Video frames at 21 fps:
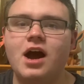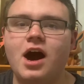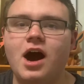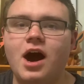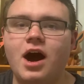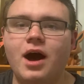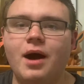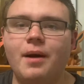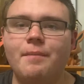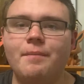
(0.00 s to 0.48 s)

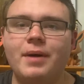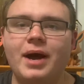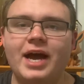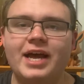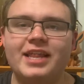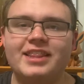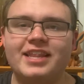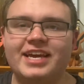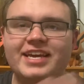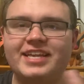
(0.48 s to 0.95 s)

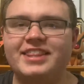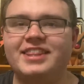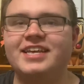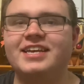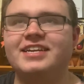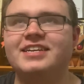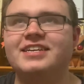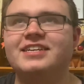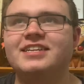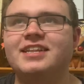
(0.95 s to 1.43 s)
I like
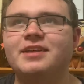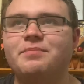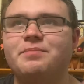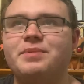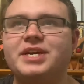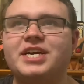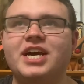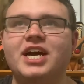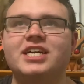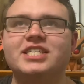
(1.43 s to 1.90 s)
that
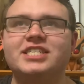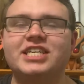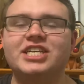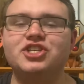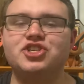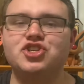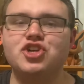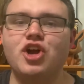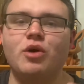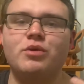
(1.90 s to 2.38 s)
because
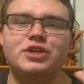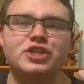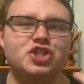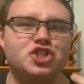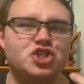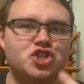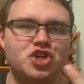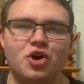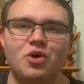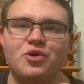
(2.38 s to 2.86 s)
he's known as
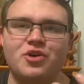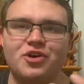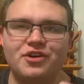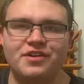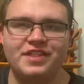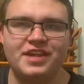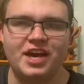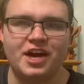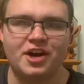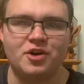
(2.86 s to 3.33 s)
Joker
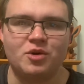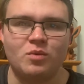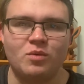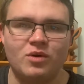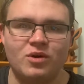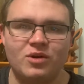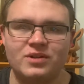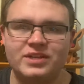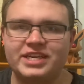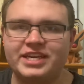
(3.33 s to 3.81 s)
in the underworld,